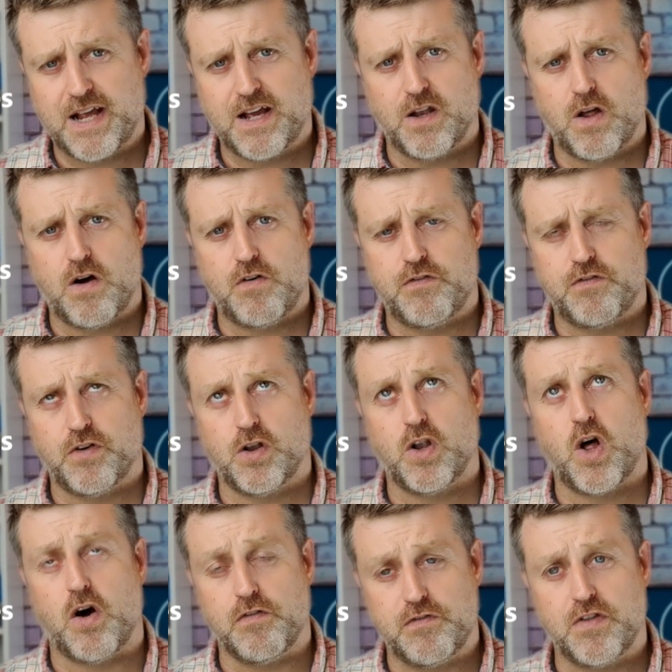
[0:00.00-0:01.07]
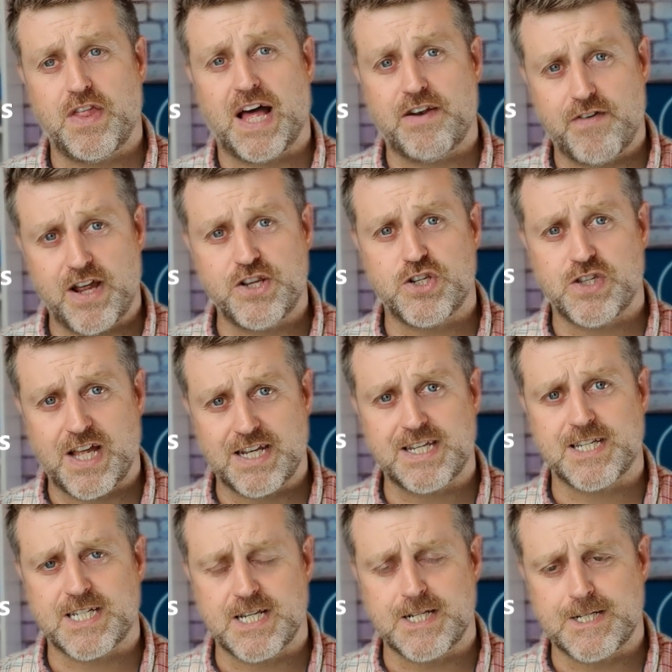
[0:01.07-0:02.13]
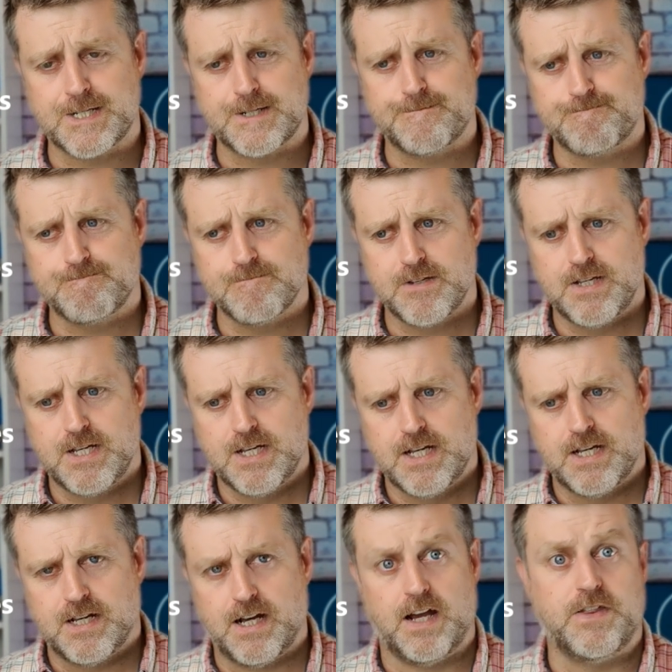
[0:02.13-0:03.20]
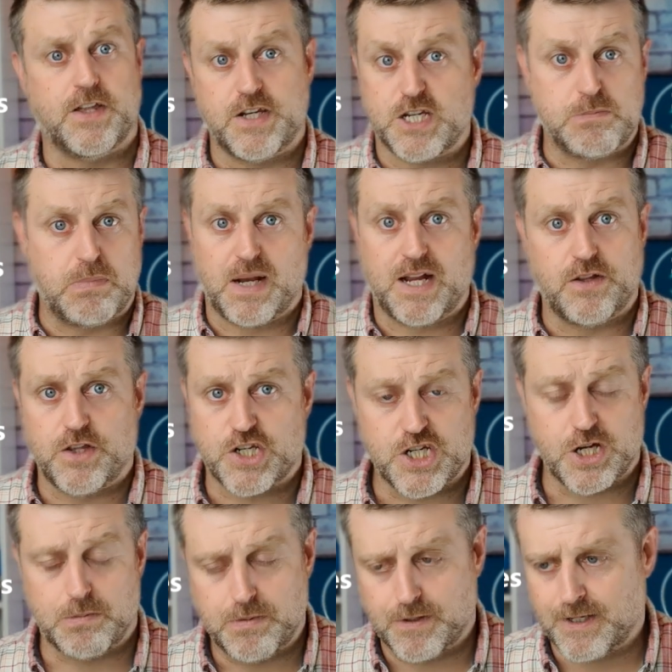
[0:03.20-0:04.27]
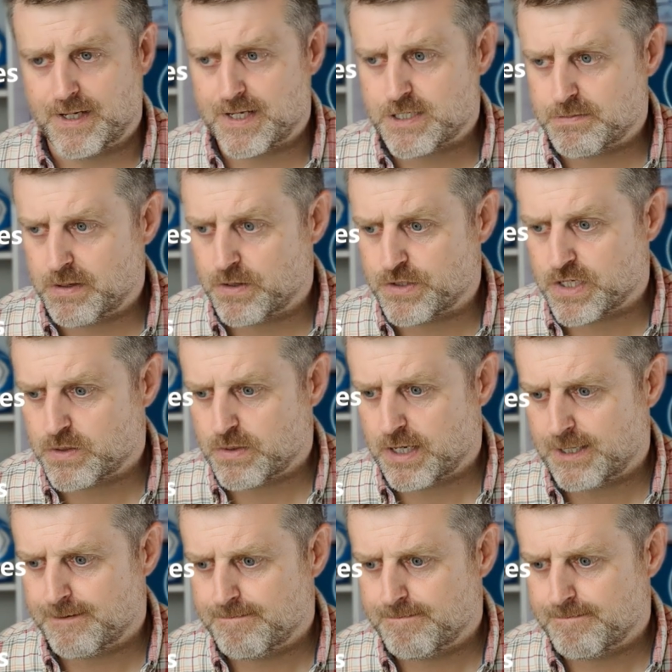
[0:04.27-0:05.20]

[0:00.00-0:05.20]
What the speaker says: an awful lot for that range and that distance, and the display on the top of that I suppose as well.